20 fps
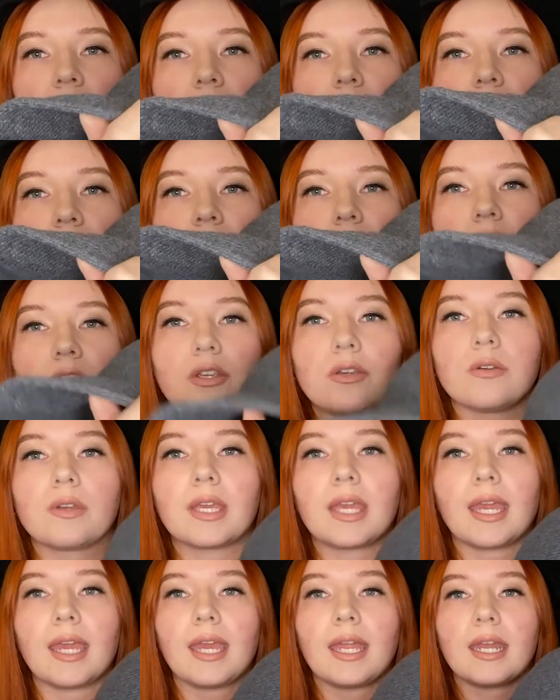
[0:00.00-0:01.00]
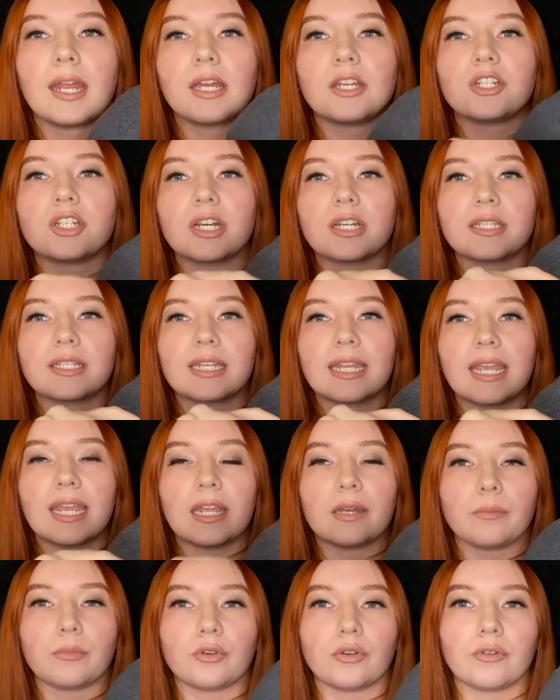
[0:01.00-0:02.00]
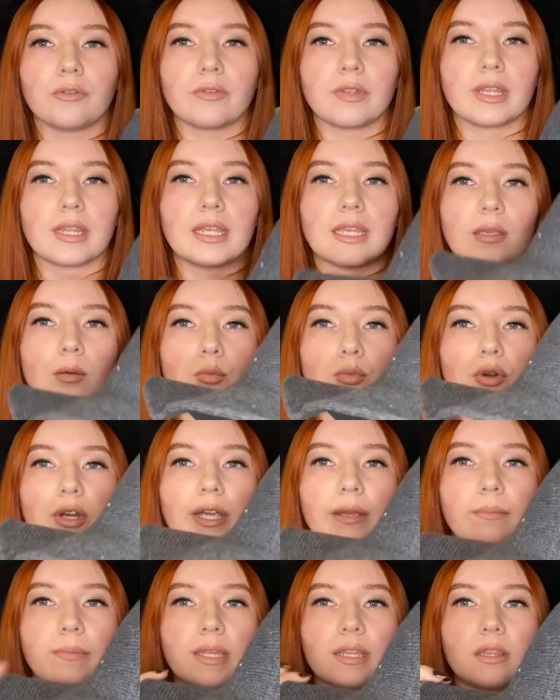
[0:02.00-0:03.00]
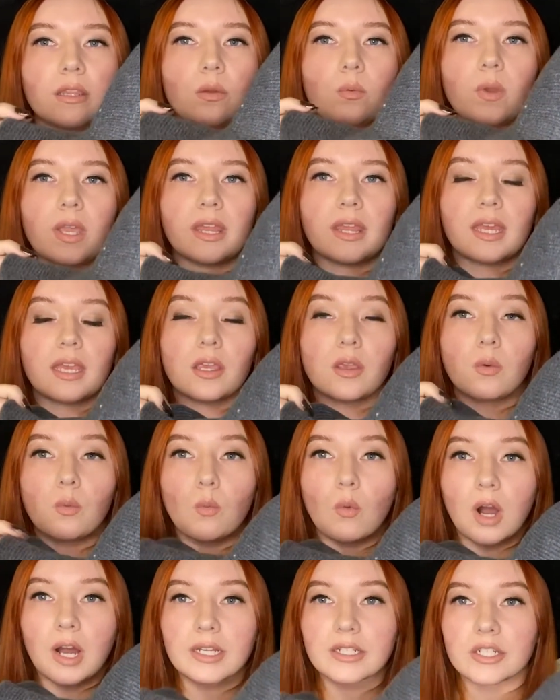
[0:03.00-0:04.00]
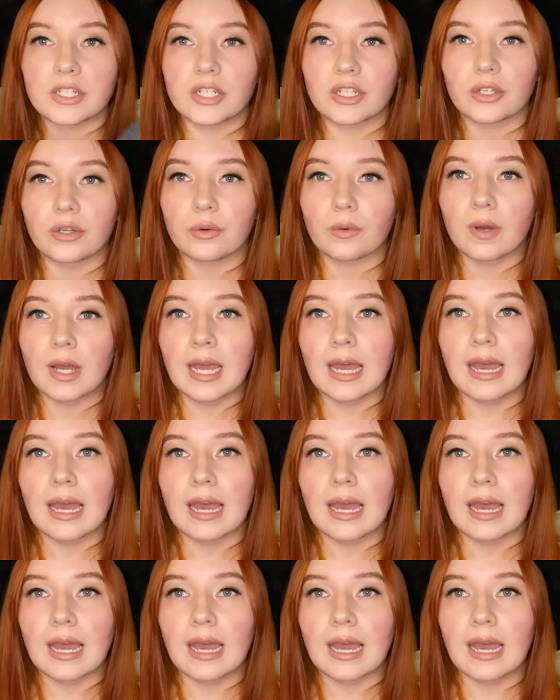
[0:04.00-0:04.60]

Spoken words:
So you can adjust it and move the brim the way that you want to.